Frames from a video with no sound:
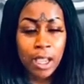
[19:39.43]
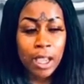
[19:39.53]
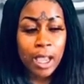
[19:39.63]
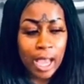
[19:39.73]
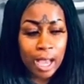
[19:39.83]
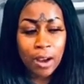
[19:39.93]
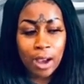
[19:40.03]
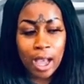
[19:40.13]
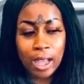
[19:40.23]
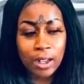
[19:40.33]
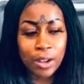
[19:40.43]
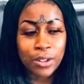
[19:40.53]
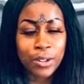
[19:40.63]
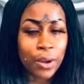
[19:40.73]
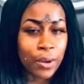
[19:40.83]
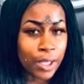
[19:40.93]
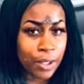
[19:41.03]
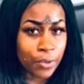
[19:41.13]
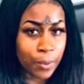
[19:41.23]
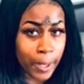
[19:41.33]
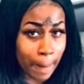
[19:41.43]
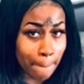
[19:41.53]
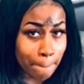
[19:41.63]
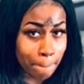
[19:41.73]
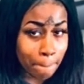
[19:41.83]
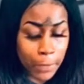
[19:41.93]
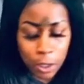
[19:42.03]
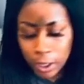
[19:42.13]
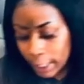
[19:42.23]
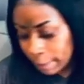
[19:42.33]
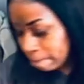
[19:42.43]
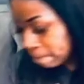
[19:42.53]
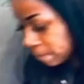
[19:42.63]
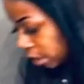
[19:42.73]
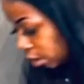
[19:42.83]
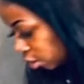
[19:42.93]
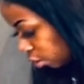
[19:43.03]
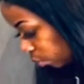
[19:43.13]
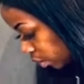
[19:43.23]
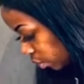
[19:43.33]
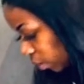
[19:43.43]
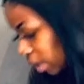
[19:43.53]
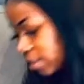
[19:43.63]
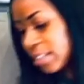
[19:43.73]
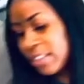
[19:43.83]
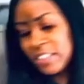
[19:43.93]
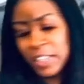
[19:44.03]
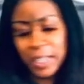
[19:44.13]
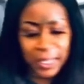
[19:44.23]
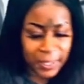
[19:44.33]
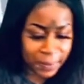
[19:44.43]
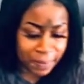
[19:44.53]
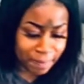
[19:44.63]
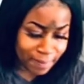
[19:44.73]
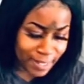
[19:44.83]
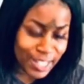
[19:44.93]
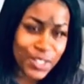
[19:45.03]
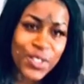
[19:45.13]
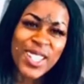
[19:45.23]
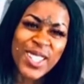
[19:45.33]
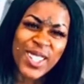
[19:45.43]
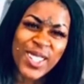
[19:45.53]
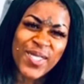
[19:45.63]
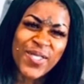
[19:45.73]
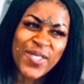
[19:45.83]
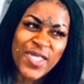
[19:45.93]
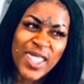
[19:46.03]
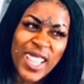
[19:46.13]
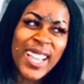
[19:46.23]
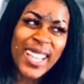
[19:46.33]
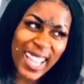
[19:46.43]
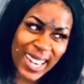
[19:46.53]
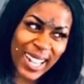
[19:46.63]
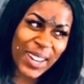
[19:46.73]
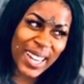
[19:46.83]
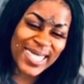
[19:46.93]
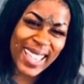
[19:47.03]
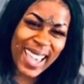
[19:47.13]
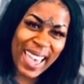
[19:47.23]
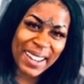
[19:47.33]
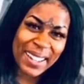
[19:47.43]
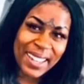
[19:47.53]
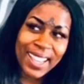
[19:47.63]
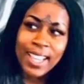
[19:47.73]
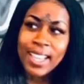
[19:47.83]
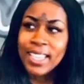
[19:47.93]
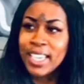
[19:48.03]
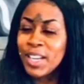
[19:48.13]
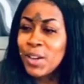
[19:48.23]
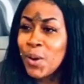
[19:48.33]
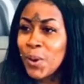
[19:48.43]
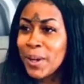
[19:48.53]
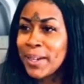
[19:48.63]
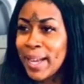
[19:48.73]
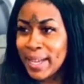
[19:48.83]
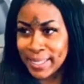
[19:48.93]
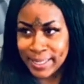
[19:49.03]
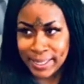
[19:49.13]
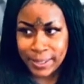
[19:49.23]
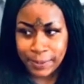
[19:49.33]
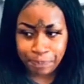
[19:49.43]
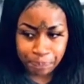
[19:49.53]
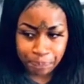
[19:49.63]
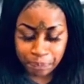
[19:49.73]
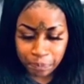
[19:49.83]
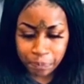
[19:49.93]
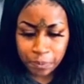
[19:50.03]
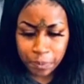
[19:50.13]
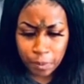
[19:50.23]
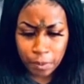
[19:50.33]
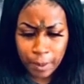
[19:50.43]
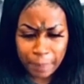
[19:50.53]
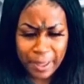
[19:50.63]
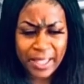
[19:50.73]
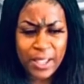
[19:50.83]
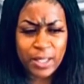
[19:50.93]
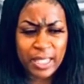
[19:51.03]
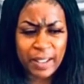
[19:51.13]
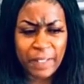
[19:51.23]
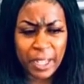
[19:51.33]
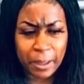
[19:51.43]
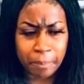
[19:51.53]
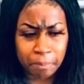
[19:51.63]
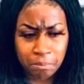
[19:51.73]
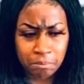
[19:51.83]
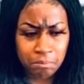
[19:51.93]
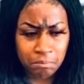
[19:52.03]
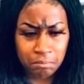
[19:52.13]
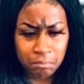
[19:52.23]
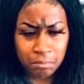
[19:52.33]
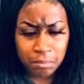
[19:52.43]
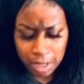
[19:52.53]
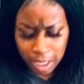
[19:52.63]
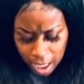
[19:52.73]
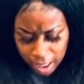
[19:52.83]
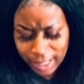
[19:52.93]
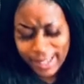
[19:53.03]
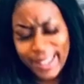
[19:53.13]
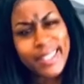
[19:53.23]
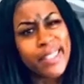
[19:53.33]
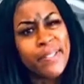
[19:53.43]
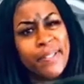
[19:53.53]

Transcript: How long you gonna heal from that? Okay. So what's crossing this healing is structure. Kind of like what I said. Getting organized. Picking yourself up. A collective.